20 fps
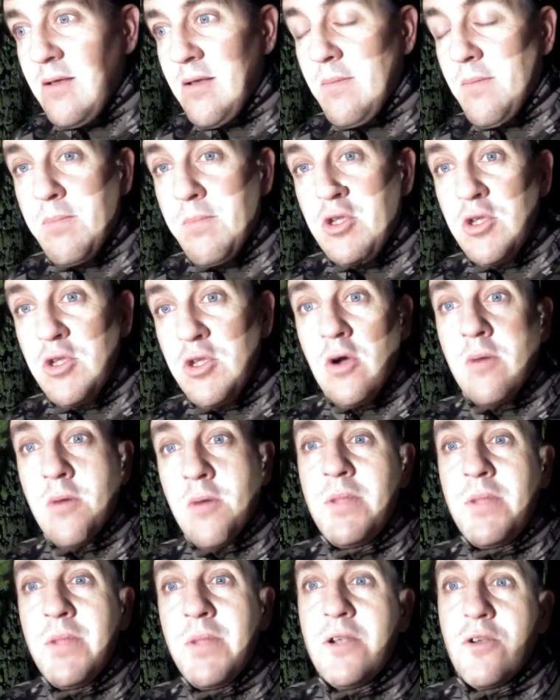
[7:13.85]
young
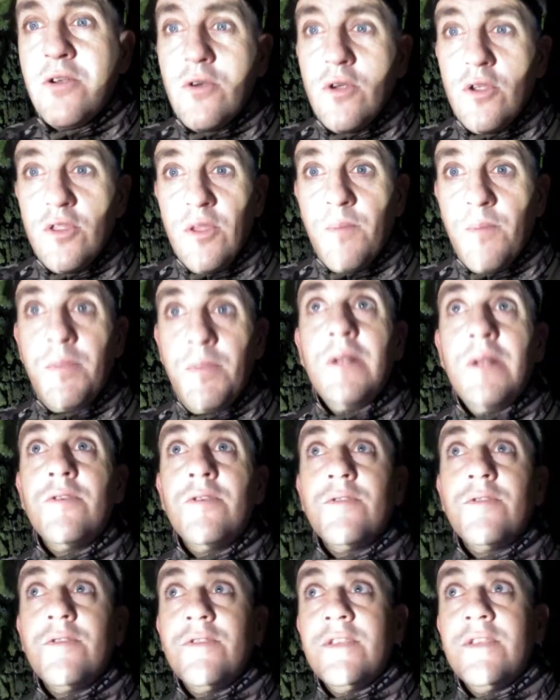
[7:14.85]
builder, the builder,
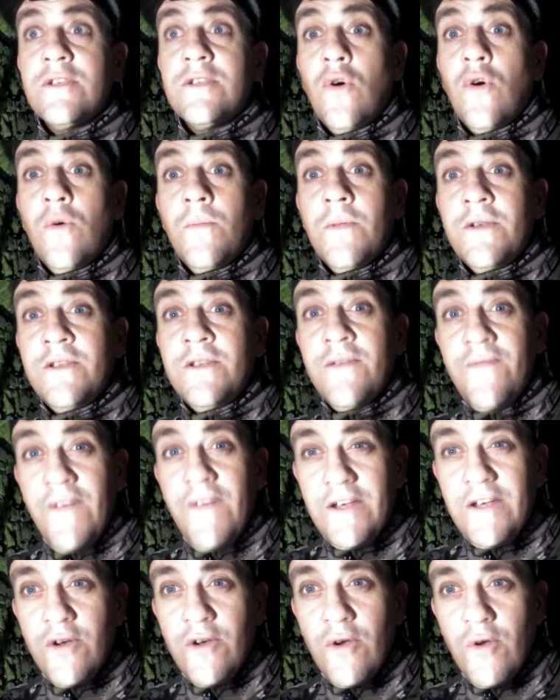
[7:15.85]
this home,
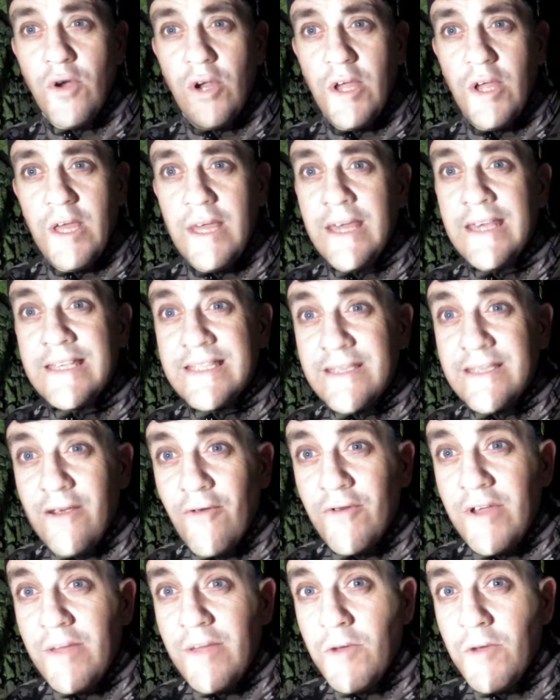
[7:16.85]
Devender, his
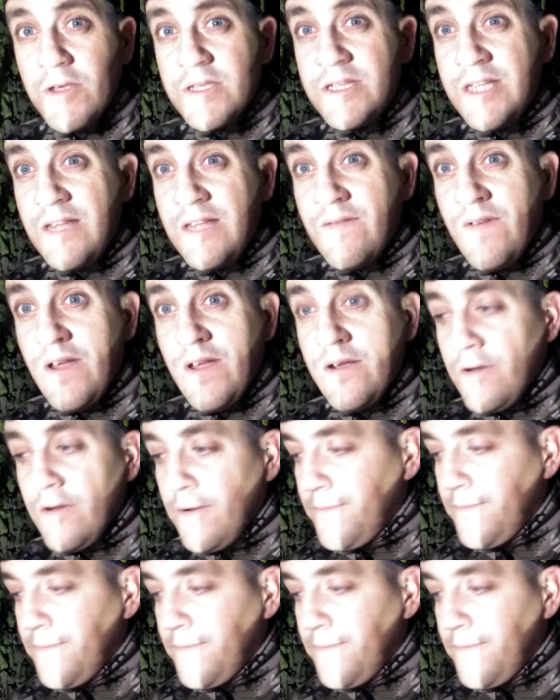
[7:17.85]
surname was Devender,